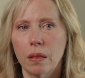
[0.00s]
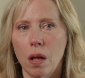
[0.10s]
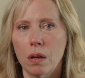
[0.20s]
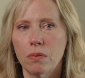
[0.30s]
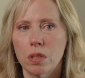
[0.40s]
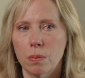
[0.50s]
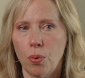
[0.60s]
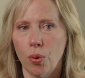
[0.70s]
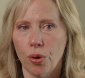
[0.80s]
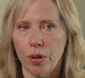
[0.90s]
love,
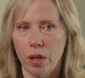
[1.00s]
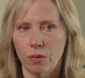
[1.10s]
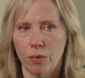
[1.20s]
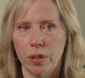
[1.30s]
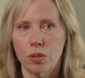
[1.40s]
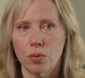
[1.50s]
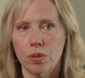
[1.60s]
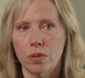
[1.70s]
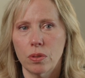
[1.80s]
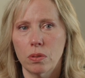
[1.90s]
support, and
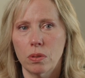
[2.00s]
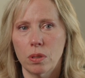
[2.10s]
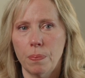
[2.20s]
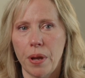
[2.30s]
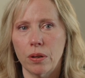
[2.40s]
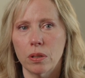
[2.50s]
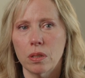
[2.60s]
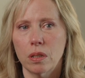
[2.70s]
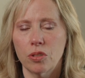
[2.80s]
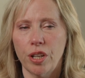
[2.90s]
resources to
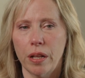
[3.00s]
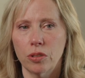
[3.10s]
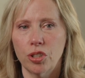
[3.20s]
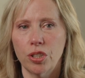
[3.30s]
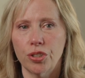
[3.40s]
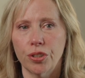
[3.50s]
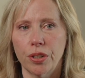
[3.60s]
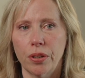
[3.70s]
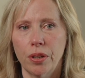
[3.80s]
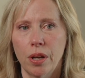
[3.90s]
parents on a challenging
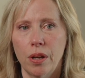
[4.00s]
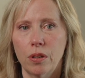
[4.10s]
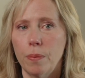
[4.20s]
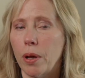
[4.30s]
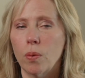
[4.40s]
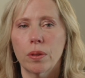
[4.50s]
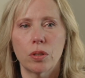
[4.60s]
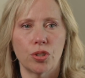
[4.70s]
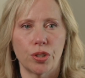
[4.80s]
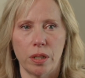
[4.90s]
journey, no matter what the
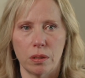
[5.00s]
journey